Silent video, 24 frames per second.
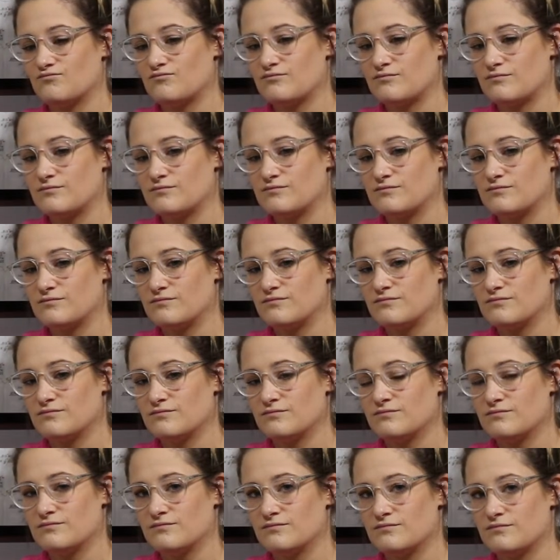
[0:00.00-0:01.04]

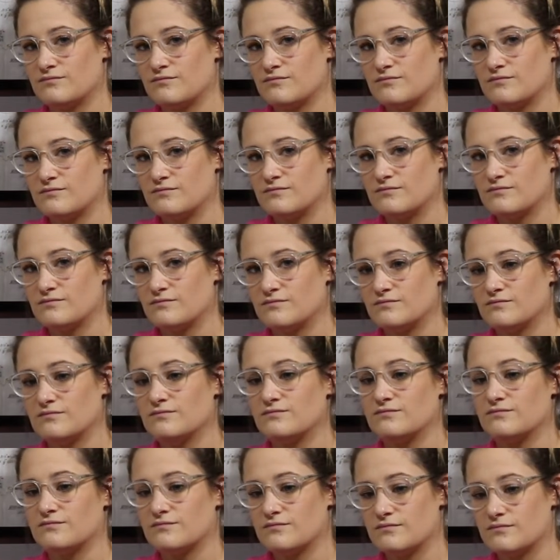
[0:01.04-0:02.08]

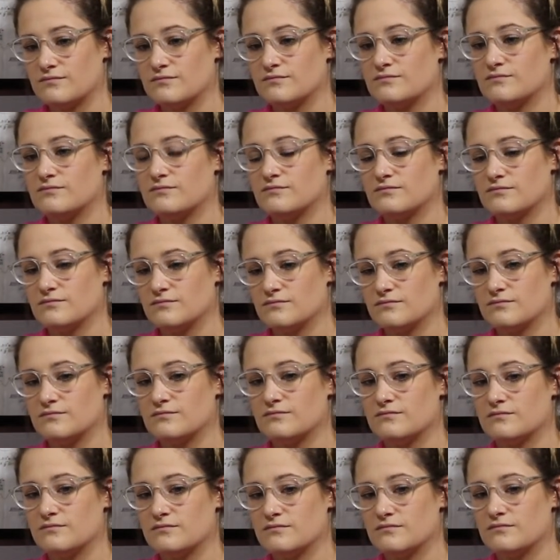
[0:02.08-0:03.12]

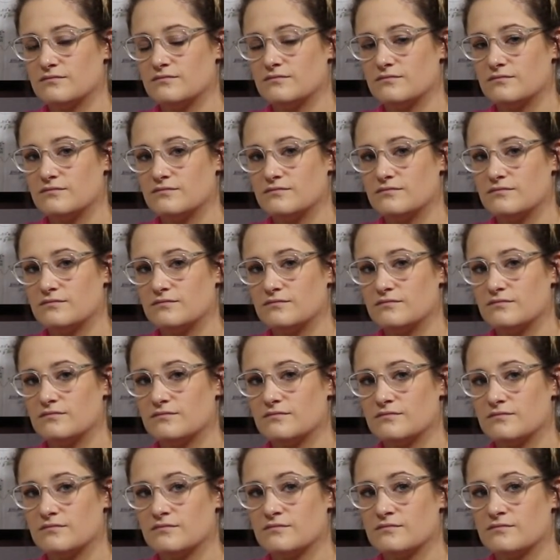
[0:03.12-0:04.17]

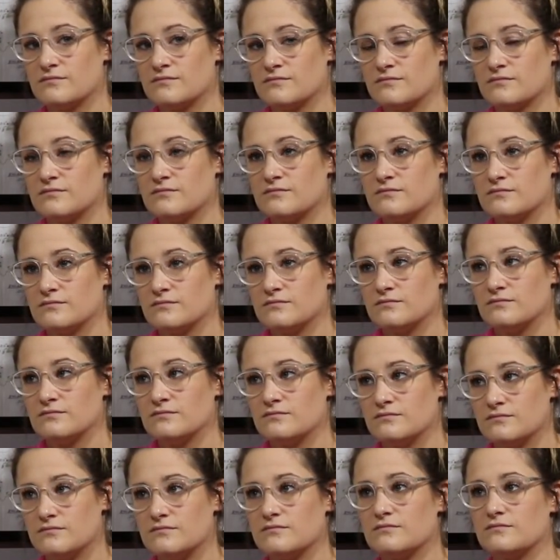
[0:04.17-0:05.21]

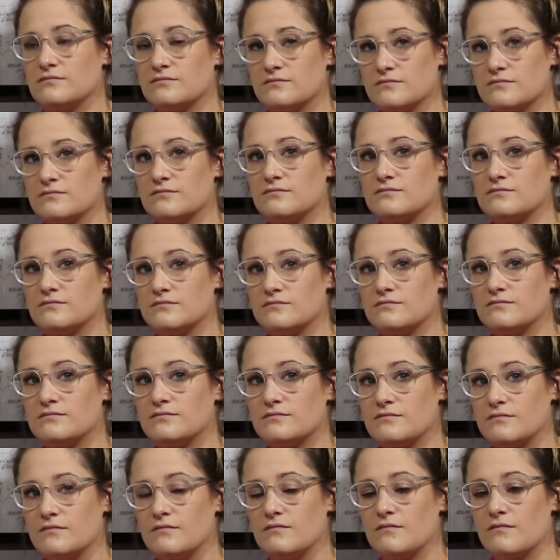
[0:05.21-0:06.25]

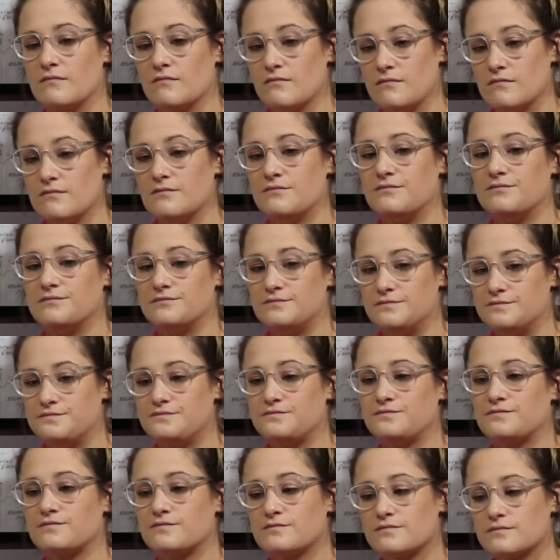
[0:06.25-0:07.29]

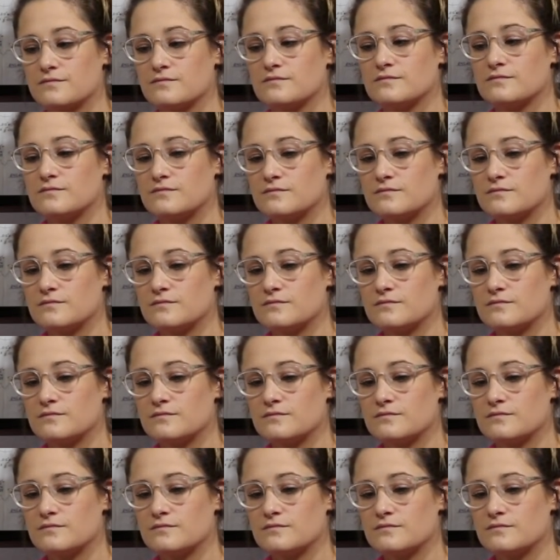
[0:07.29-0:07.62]
[no speech]